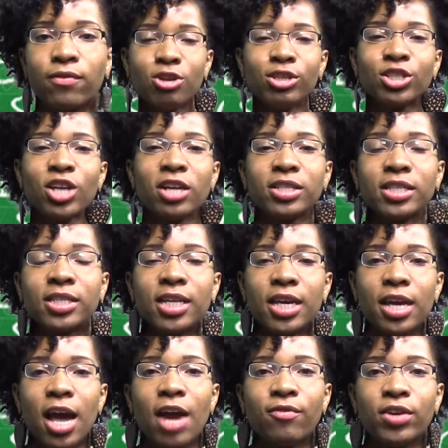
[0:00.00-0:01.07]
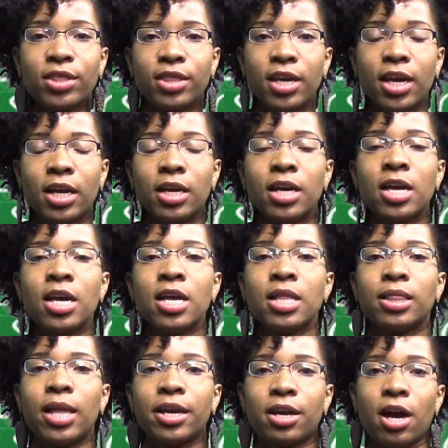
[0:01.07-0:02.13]
you start to see everything
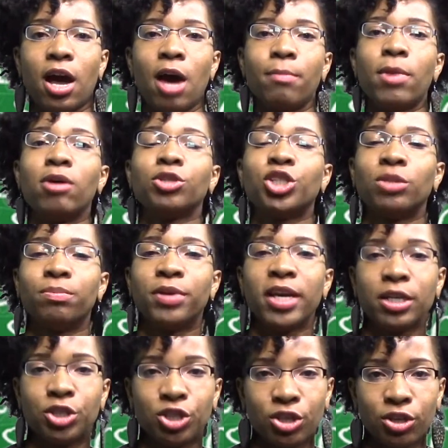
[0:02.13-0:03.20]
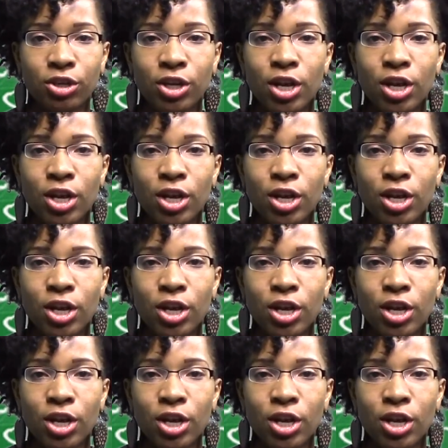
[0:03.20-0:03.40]
like a motion picture.